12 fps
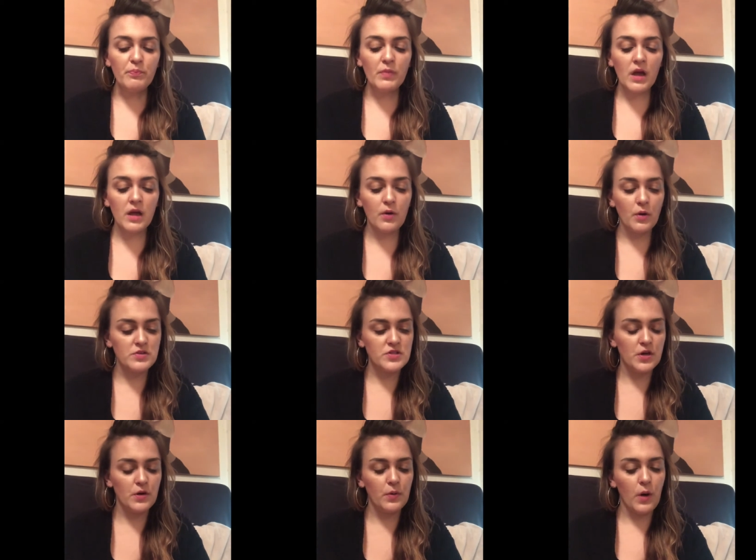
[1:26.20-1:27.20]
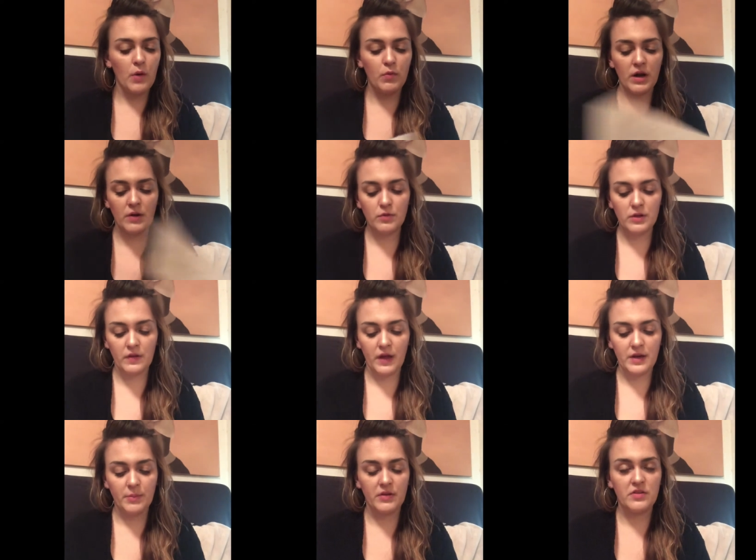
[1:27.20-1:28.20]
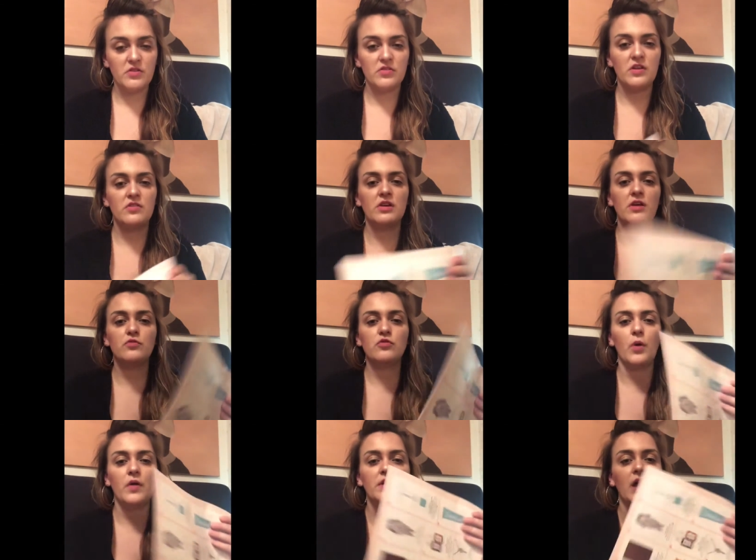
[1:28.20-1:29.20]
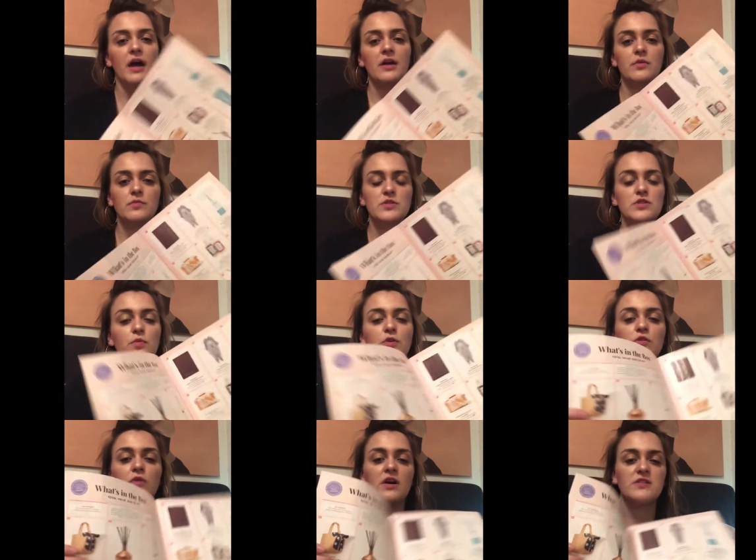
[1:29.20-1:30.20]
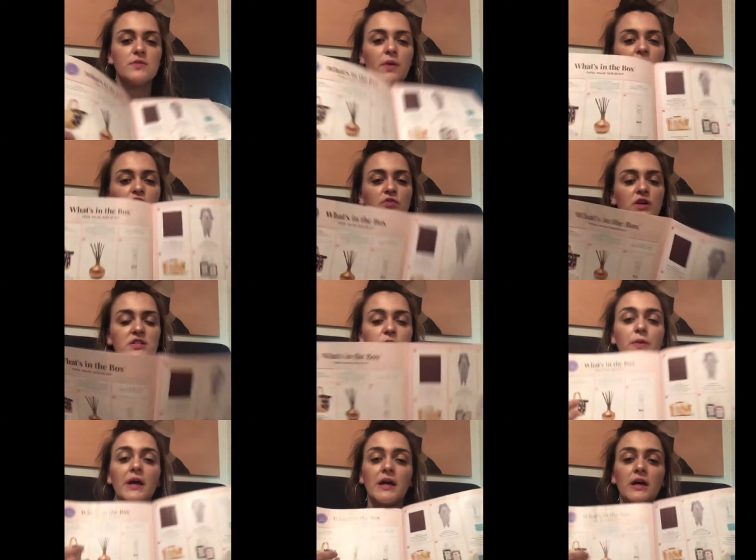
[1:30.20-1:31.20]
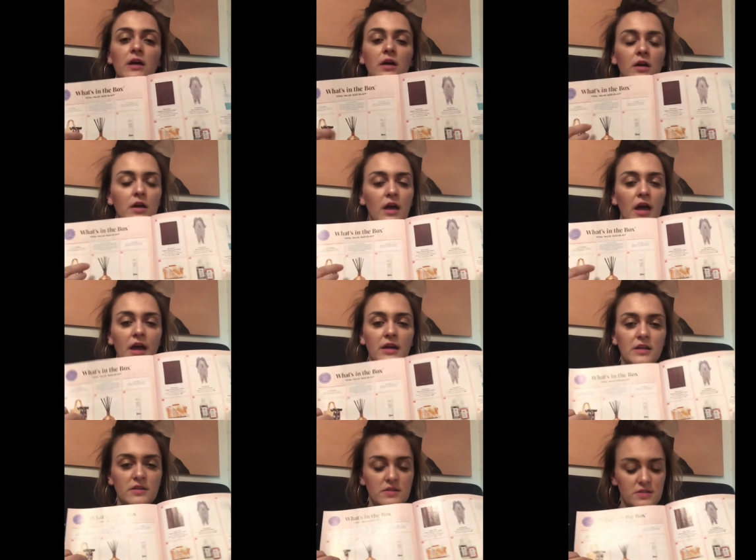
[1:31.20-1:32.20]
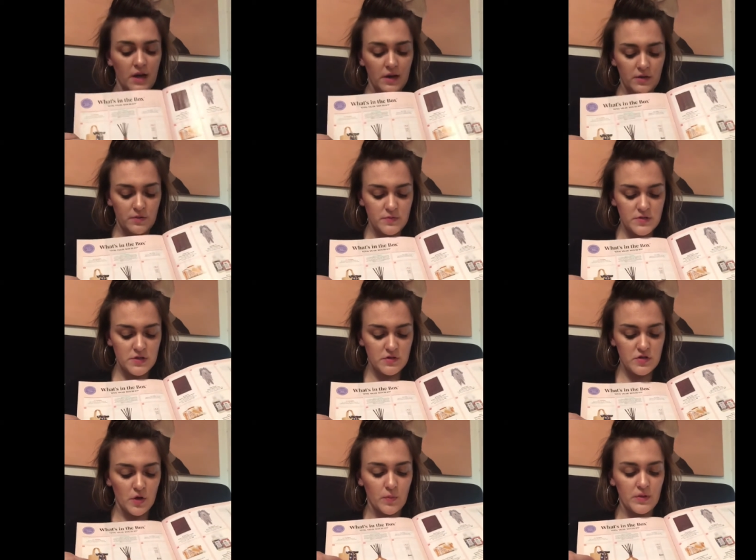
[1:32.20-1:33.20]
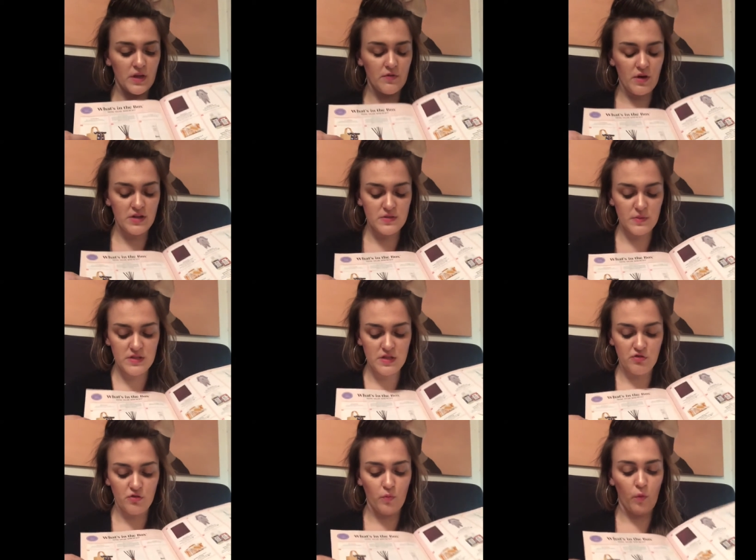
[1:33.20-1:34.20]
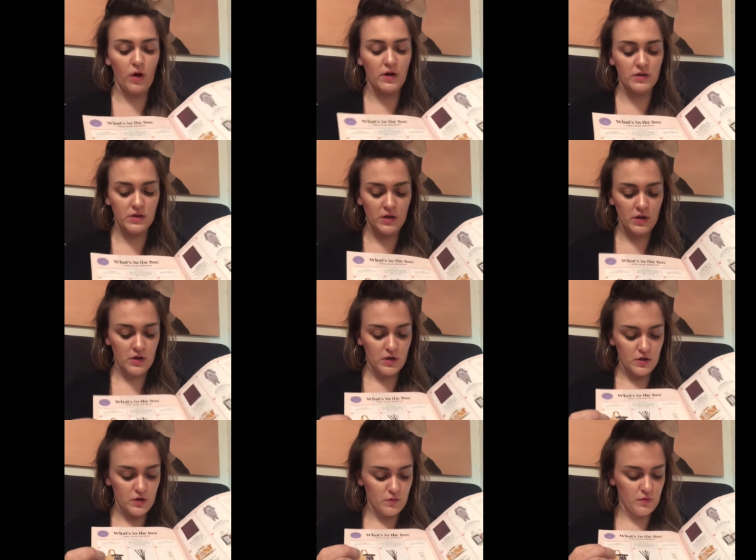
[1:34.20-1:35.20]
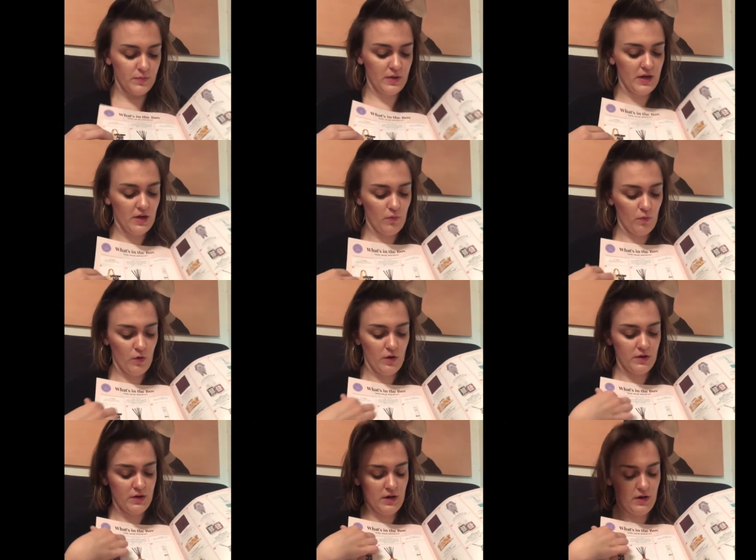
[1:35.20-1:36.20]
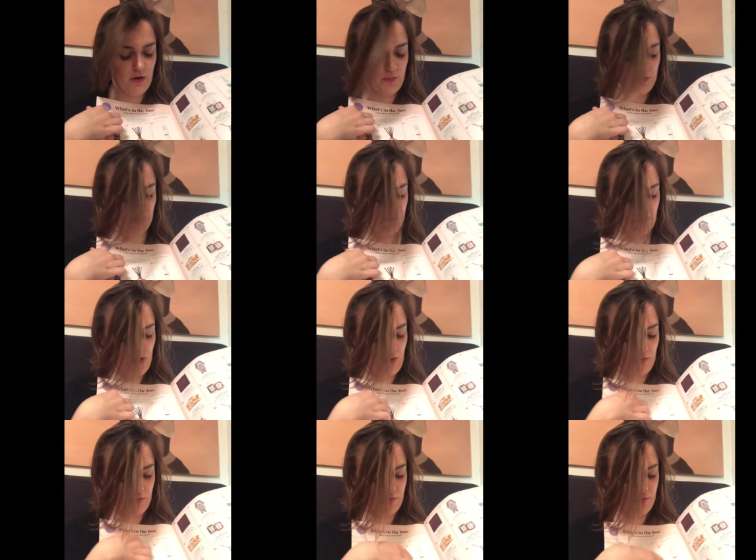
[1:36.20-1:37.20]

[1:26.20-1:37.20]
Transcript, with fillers: And also what I really like about these is it gives you all the items. So when you customize, you get to pick any of these items. So when they have customization one, you would pick one, I believe, out of